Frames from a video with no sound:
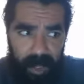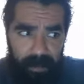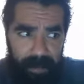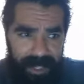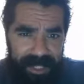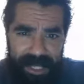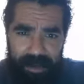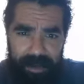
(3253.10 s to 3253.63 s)

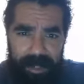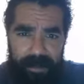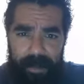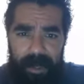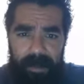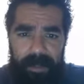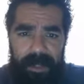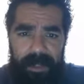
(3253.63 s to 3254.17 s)
My sharing
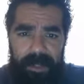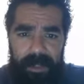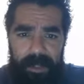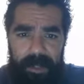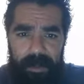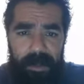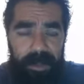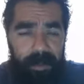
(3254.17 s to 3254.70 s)
apartments
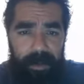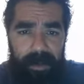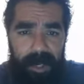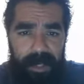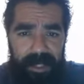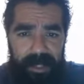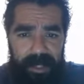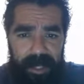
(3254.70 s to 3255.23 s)
was my
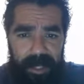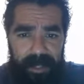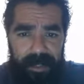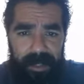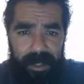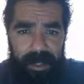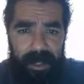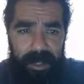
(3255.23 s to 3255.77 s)
Project
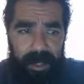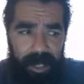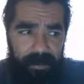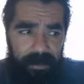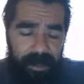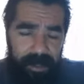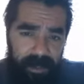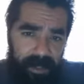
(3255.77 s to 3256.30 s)
X.
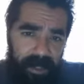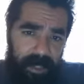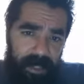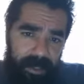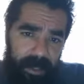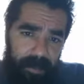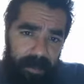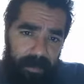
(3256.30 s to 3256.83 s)
At first, it was going to
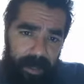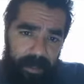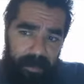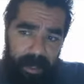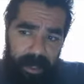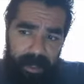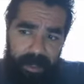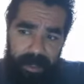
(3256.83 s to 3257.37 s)
supplement
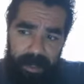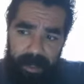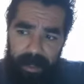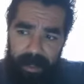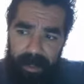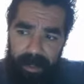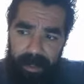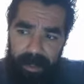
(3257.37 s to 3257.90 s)
my
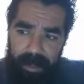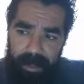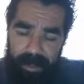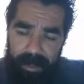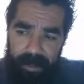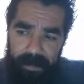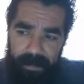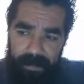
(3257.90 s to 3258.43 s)

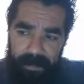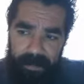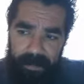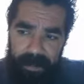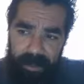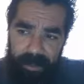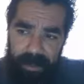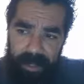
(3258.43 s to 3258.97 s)
income,
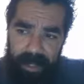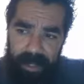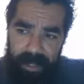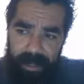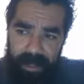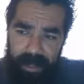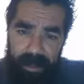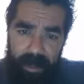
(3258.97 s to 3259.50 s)
but then I
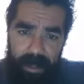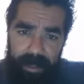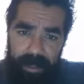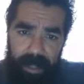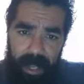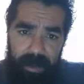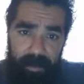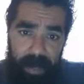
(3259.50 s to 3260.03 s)
thought, all right,
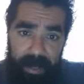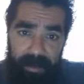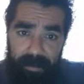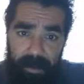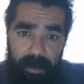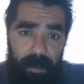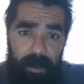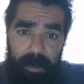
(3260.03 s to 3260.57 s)
I ran it
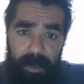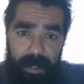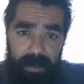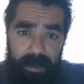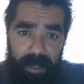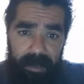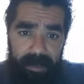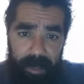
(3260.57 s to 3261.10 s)
for a whole
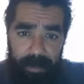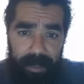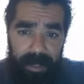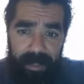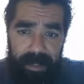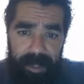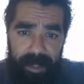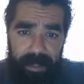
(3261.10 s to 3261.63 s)
year. That was my
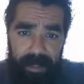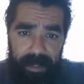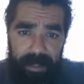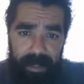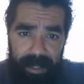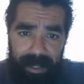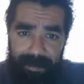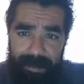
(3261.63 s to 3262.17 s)
main thing I
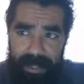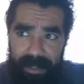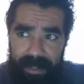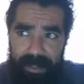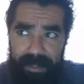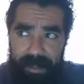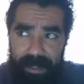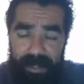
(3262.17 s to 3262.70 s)
did, and I made
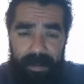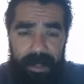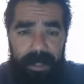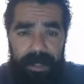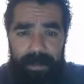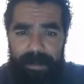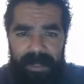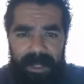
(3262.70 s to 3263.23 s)
decent. That's
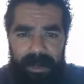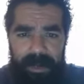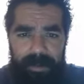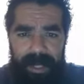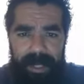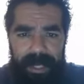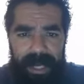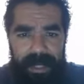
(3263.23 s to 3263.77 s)
probably the year I
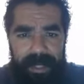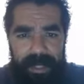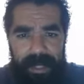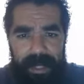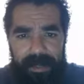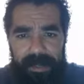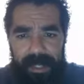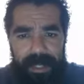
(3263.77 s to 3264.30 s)
made ninety
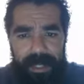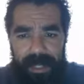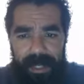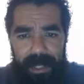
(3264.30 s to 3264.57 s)
thousand.